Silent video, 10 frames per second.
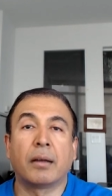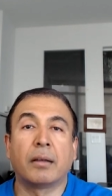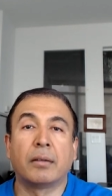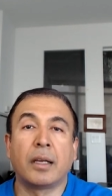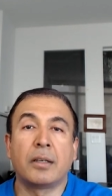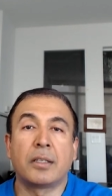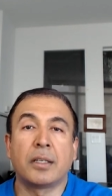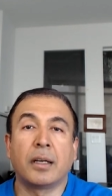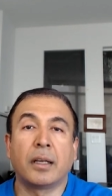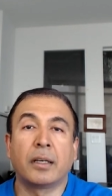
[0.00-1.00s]
there's
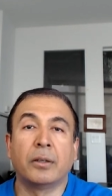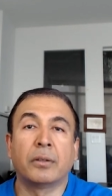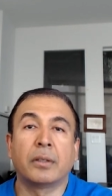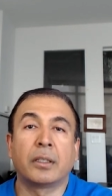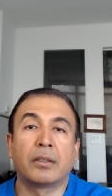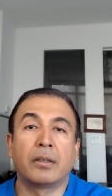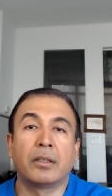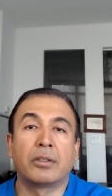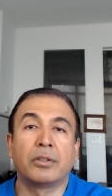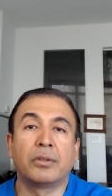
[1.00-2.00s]

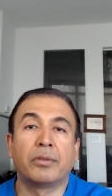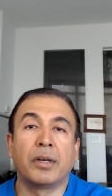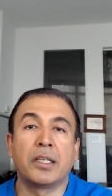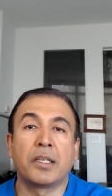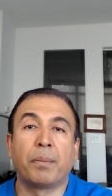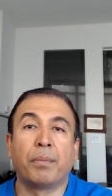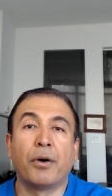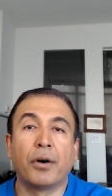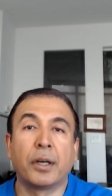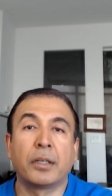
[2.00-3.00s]
it should raise a
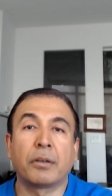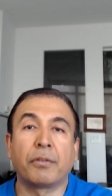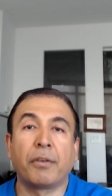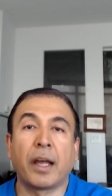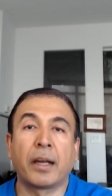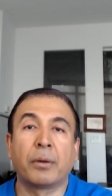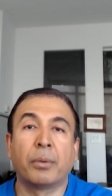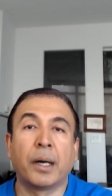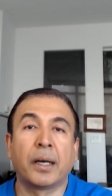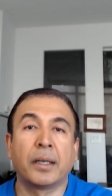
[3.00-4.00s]
point or flag
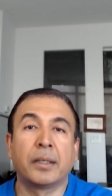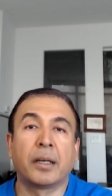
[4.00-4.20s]
why the